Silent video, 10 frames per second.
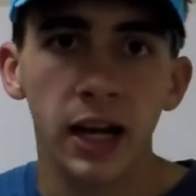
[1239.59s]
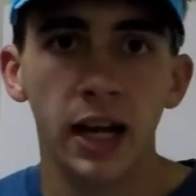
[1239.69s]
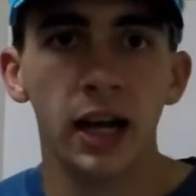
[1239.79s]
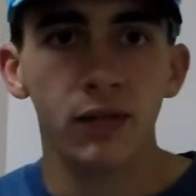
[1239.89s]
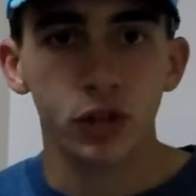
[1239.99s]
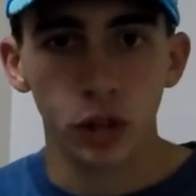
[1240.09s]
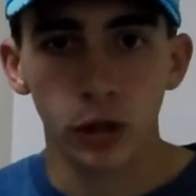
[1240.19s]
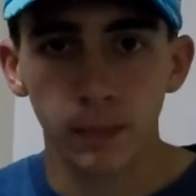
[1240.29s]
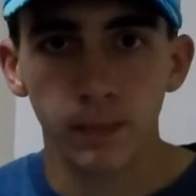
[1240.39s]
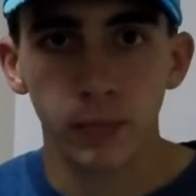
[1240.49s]

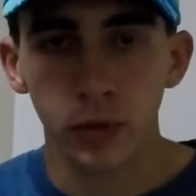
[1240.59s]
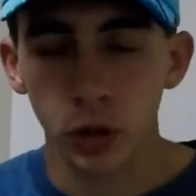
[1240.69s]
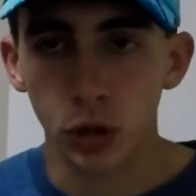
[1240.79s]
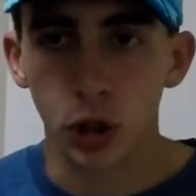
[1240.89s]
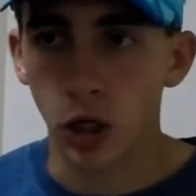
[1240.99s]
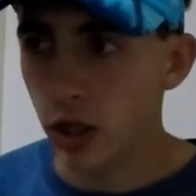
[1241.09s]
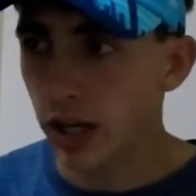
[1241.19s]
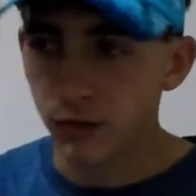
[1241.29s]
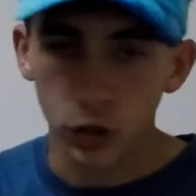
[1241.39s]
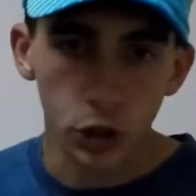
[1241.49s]
after you
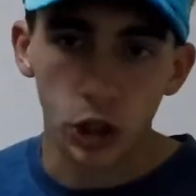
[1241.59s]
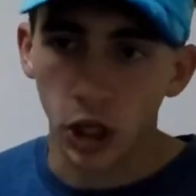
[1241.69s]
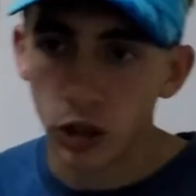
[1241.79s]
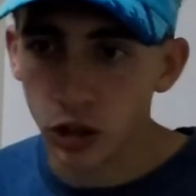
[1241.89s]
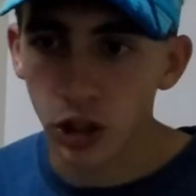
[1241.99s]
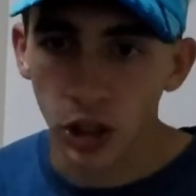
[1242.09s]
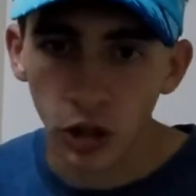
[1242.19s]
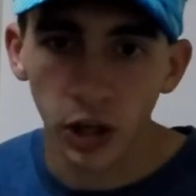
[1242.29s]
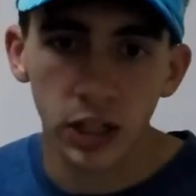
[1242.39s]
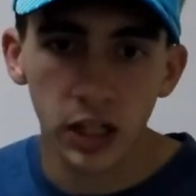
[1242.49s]
conquered the
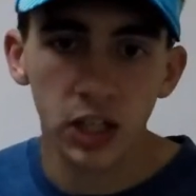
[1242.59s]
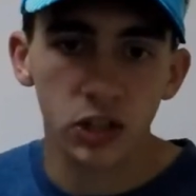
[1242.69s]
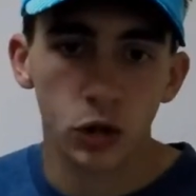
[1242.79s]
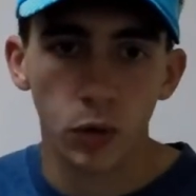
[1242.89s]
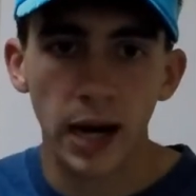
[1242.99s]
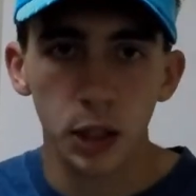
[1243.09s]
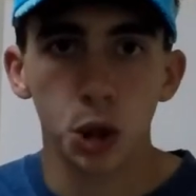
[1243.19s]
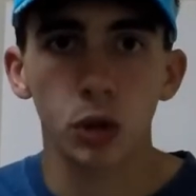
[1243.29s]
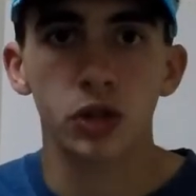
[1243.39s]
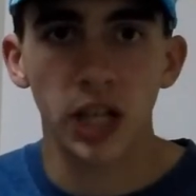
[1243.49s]
hill, and then it's
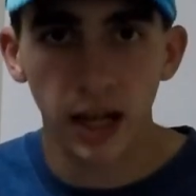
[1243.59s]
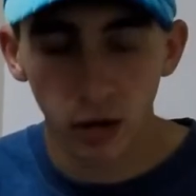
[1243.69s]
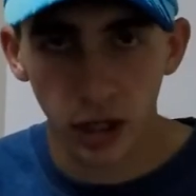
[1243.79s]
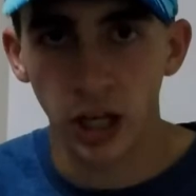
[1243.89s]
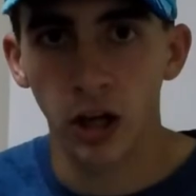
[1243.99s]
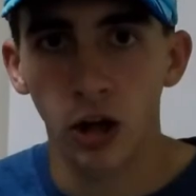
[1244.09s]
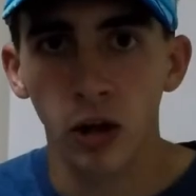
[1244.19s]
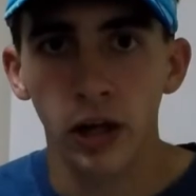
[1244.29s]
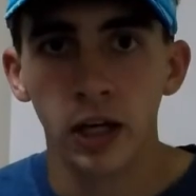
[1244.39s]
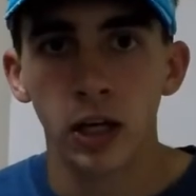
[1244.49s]
gradual
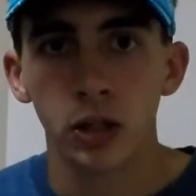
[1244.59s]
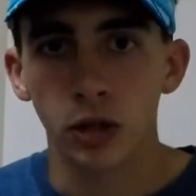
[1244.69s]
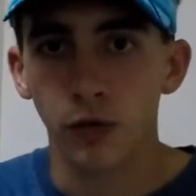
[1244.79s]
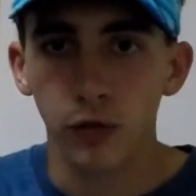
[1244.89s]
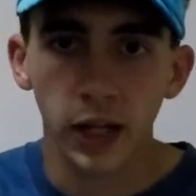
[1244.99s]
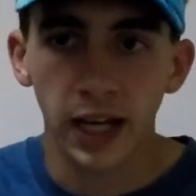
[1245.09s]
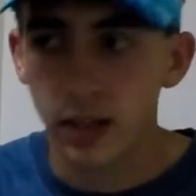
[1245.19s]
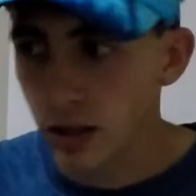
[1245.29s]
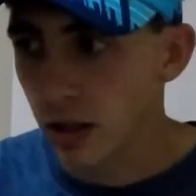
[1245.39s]
downhill to flat